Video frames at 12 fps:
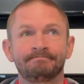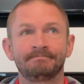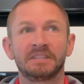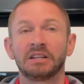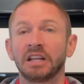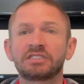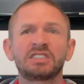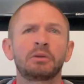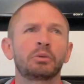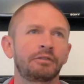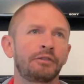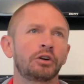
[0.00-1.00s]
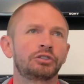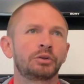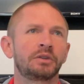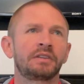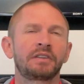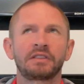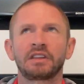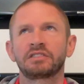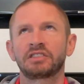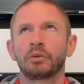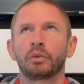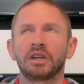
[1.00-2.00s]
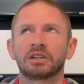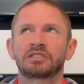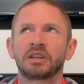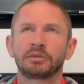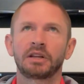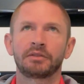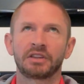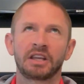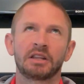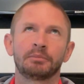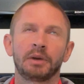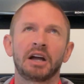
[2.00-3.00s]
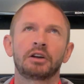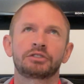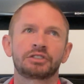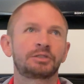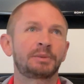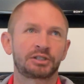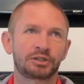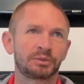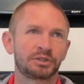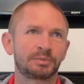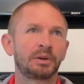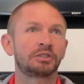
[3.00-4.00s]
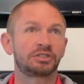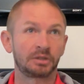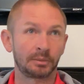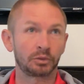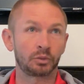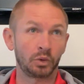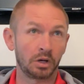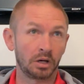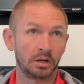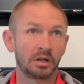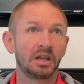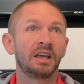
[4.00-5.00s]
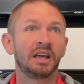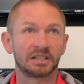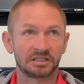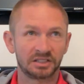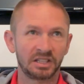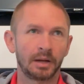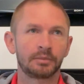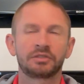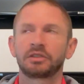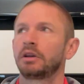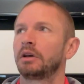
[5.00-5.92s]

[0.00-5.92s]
Unless they refer to it. They say, we accept everything in buyer's inspection response number 1, except